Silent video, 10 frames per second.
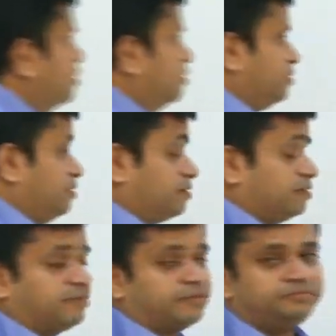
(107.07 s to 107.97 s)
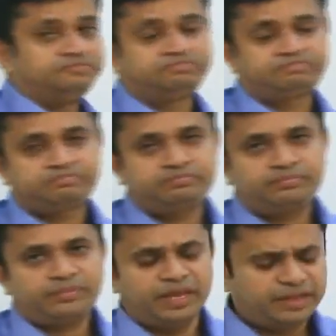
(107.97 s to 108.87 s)
diseases.
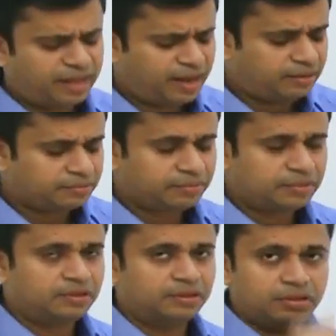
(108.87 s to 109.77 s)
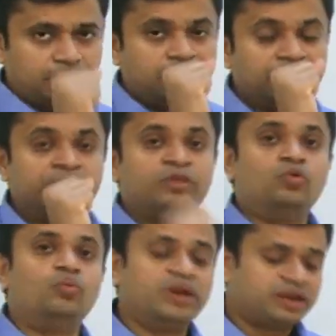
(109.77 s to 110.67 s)
In that,
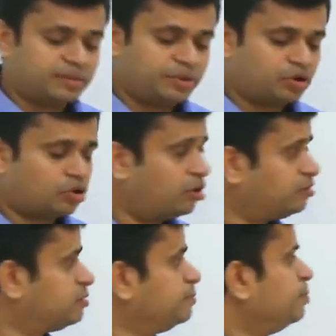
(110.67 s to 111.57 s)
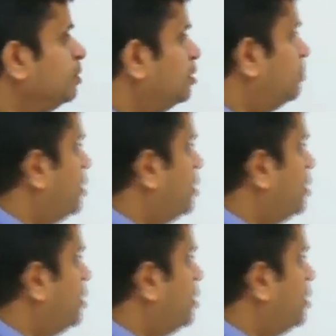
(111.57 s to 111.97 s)
you will come across the